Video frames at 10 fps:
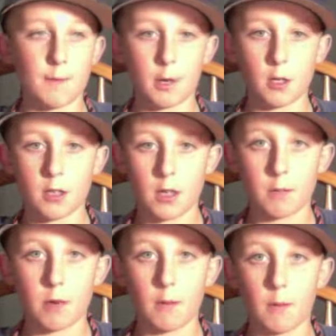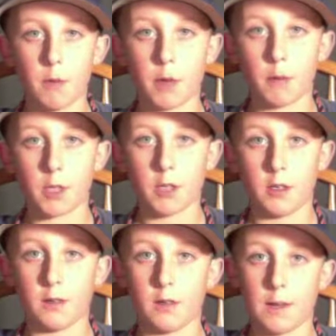birthday, probably, which
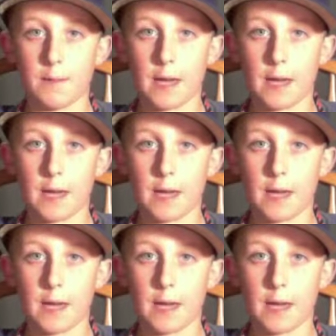is St.